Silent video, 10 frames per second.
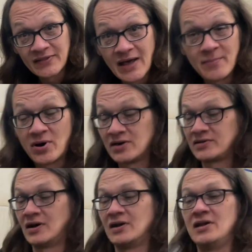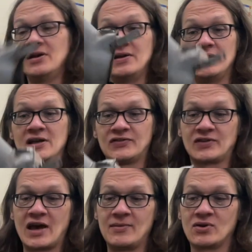that part done, it's
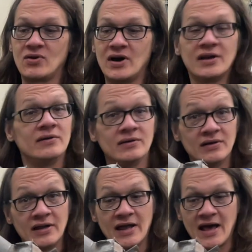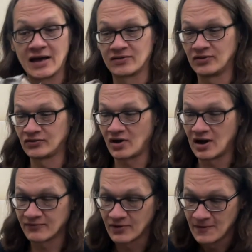time to go ahead and hack this off.